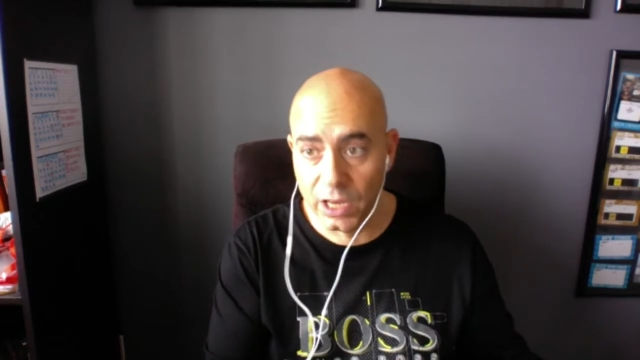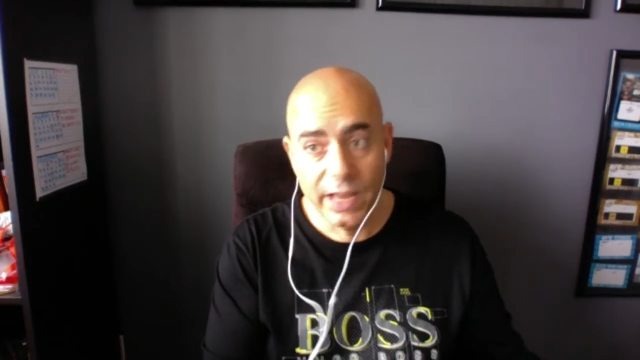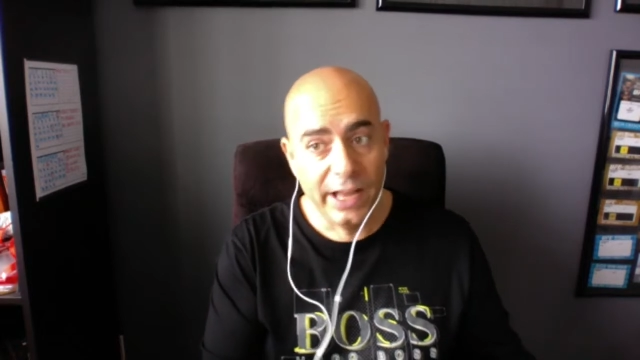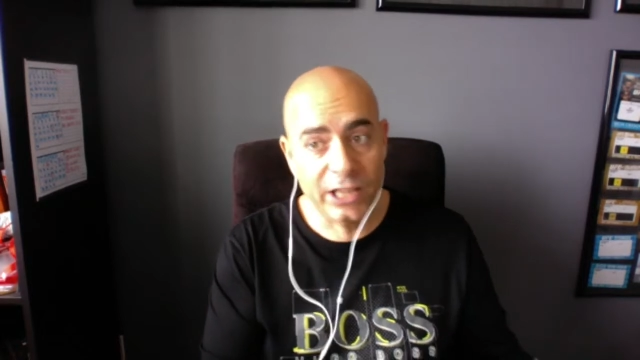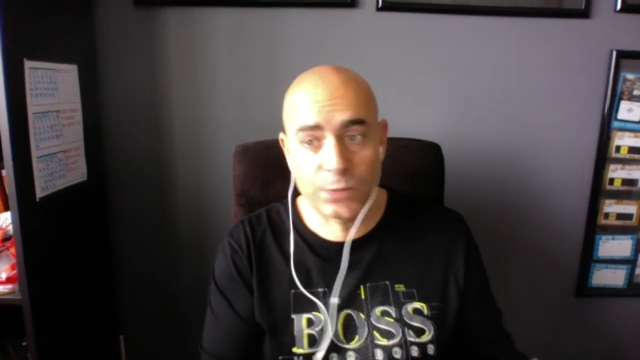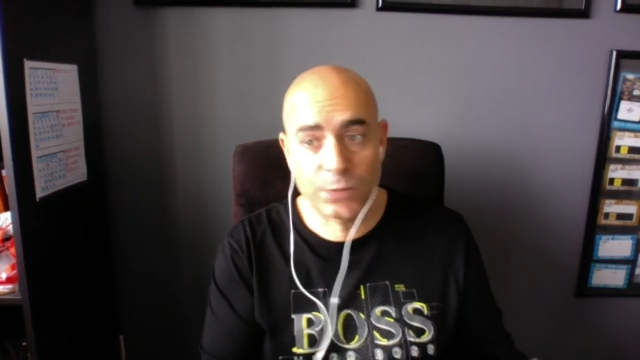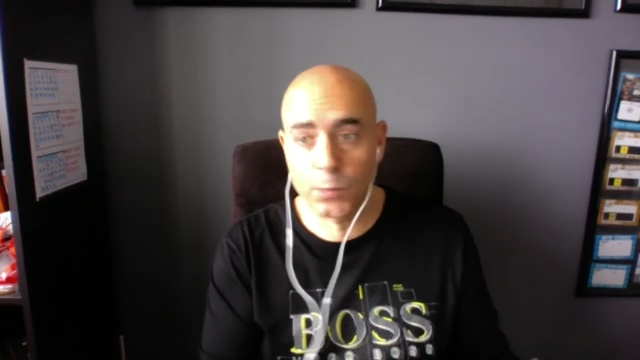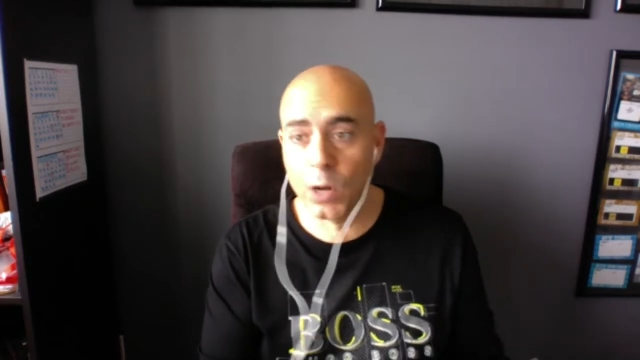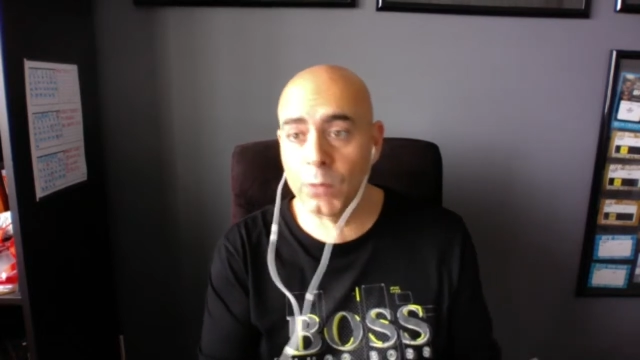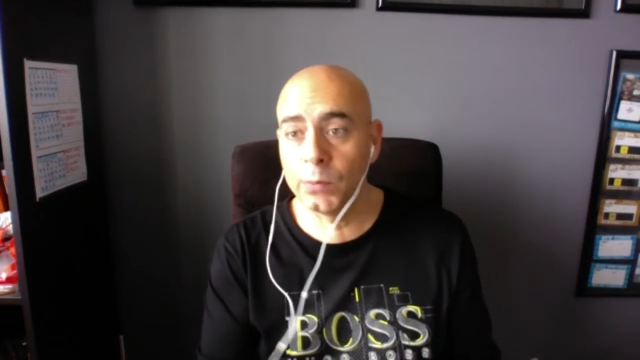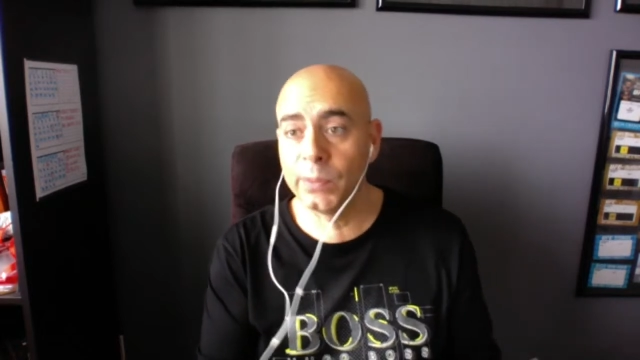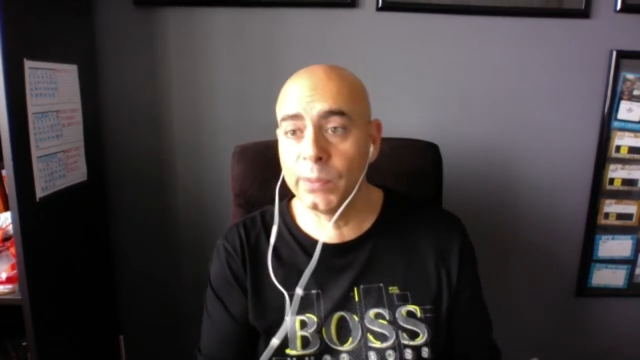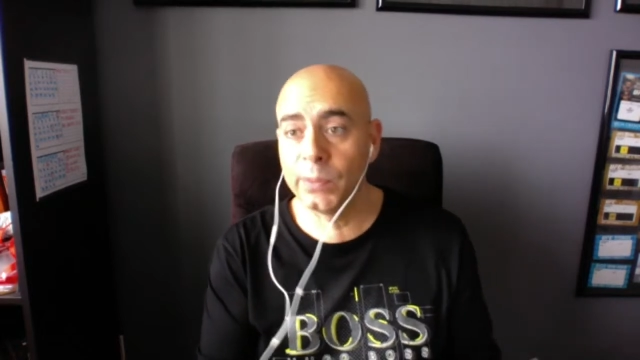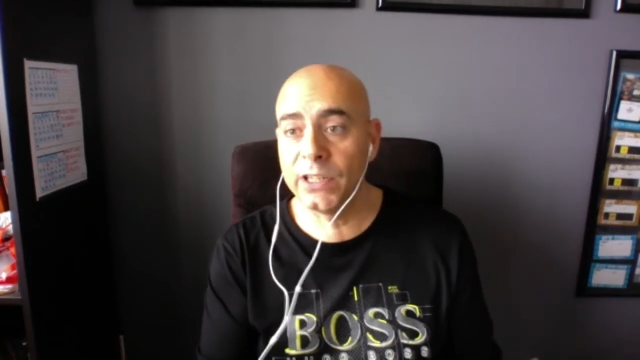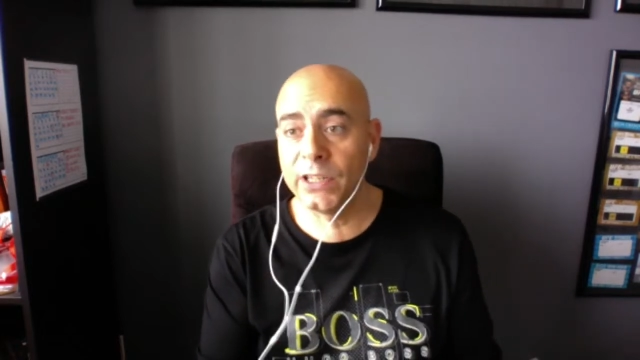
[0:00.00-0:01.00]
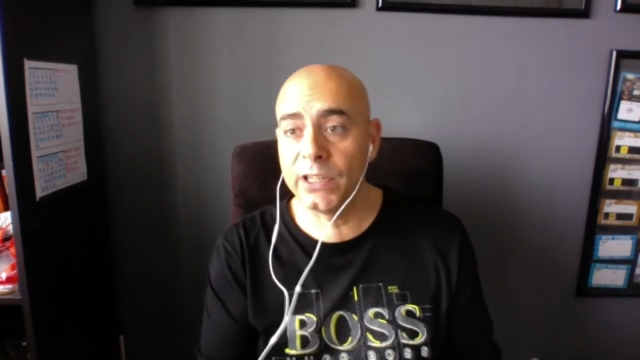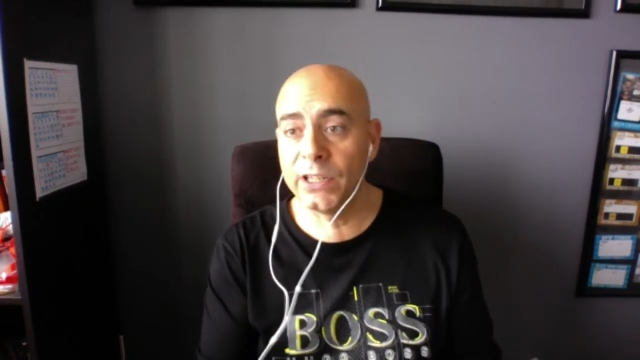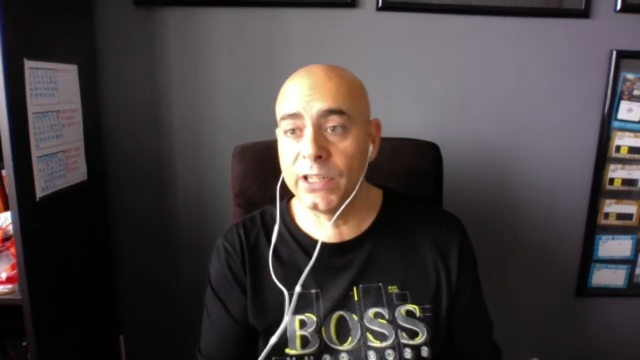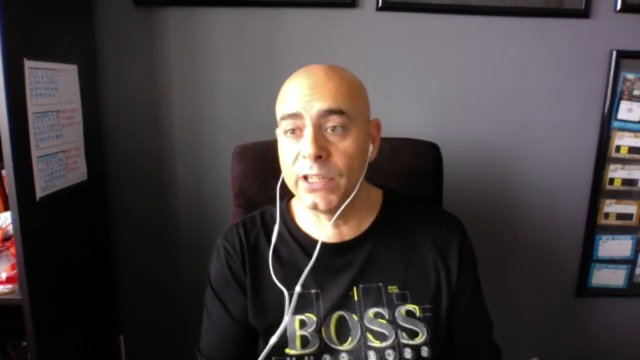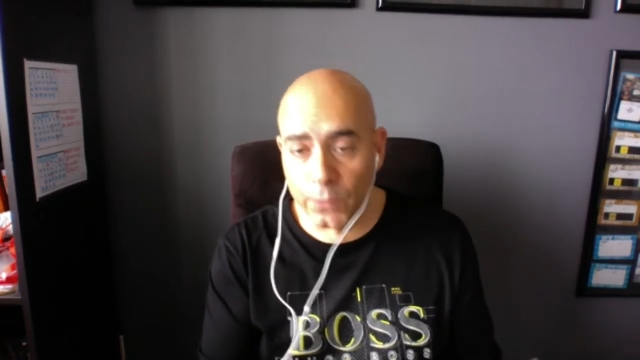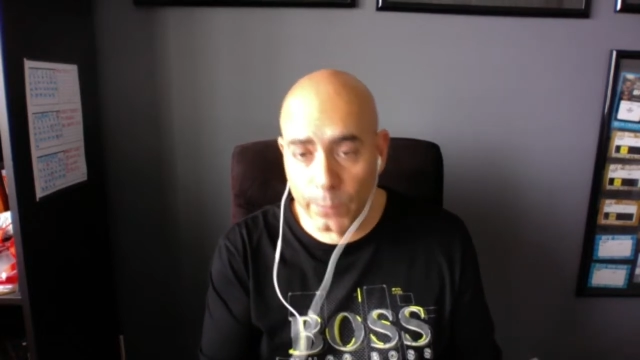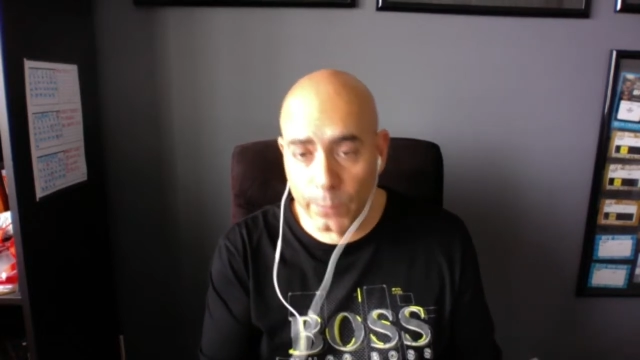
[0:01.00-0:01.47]
It's probably
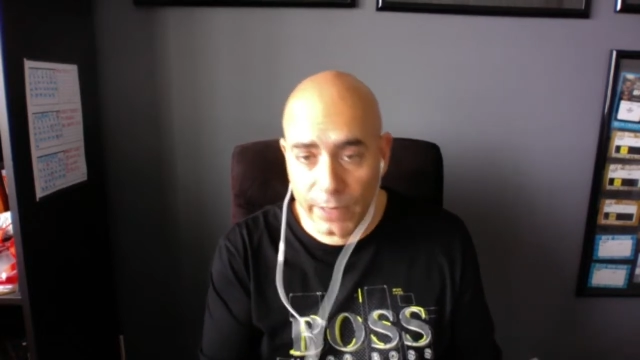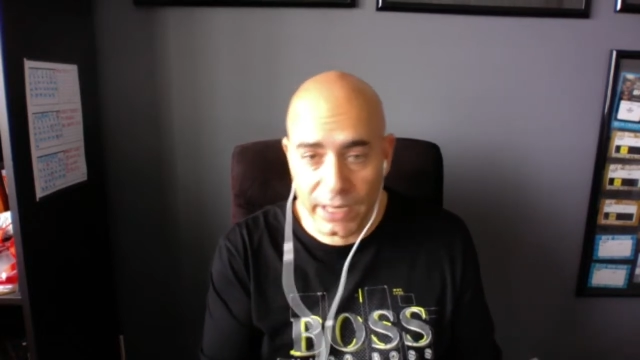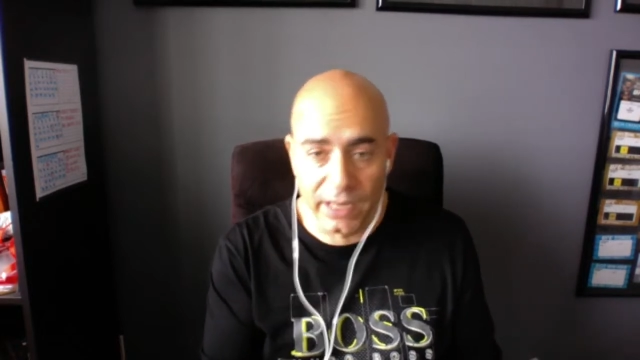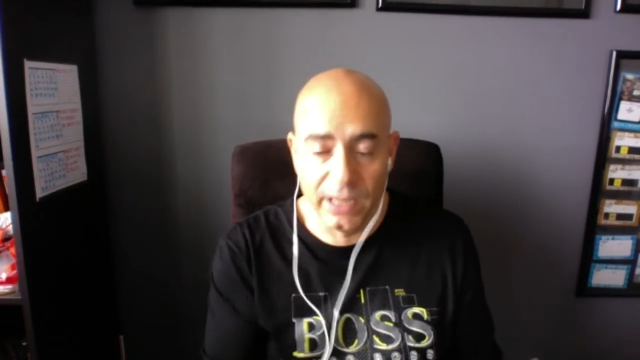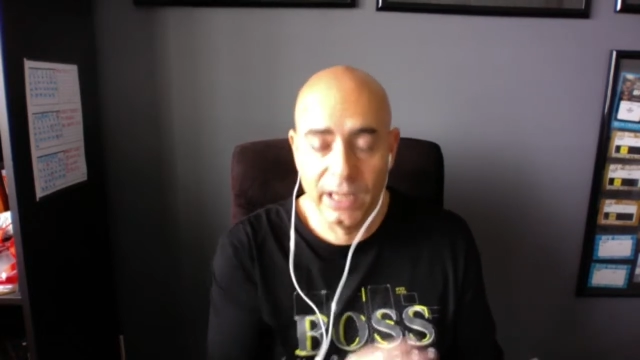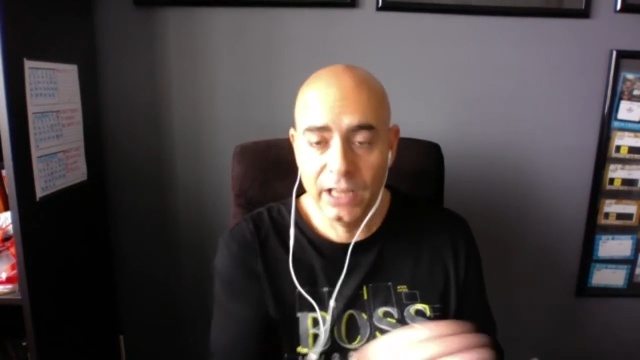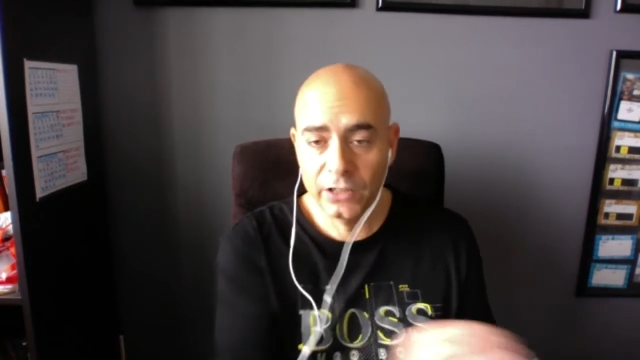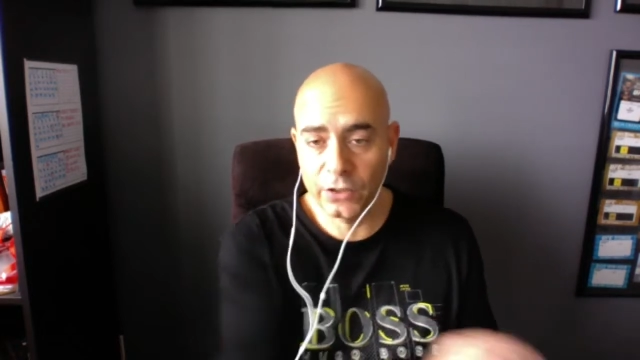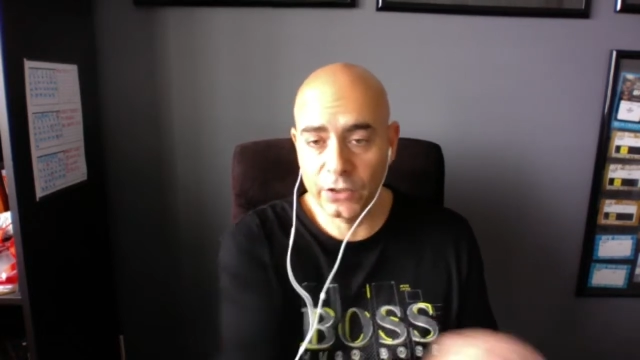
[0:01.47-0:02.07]
cheaper for me